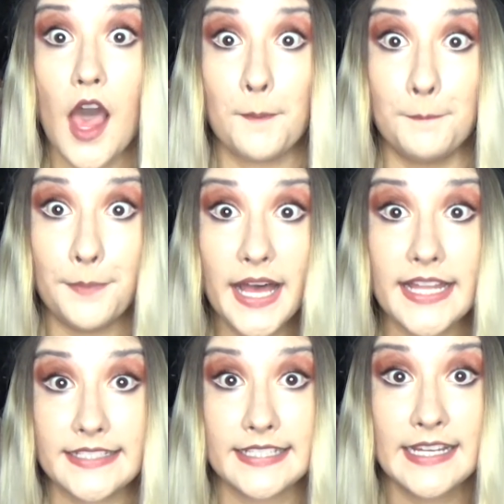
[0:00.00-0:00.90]

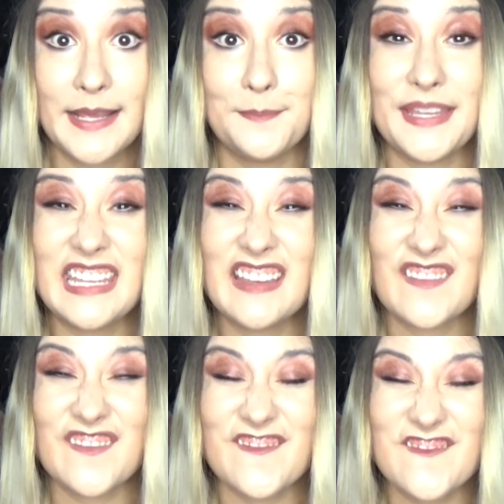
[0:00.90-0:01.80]
But
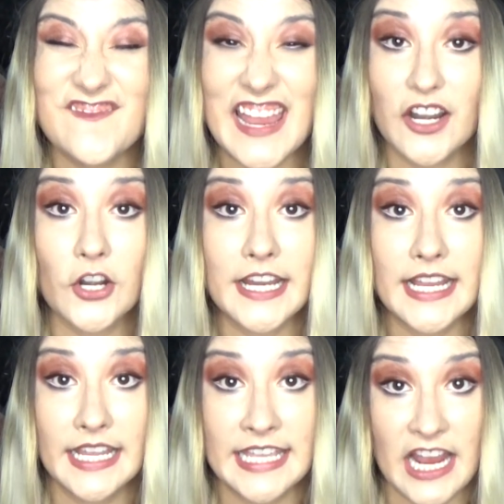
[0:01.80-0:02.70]
be
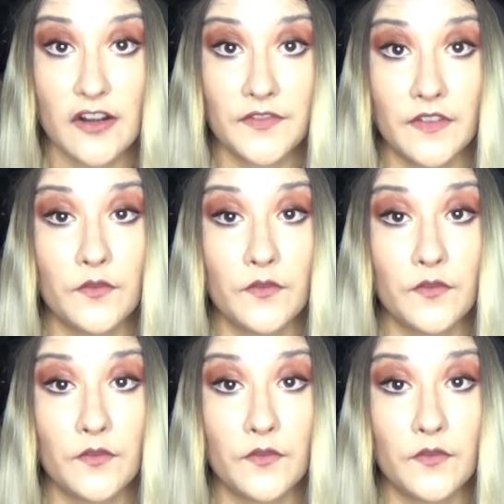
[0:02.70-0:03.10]
very careful,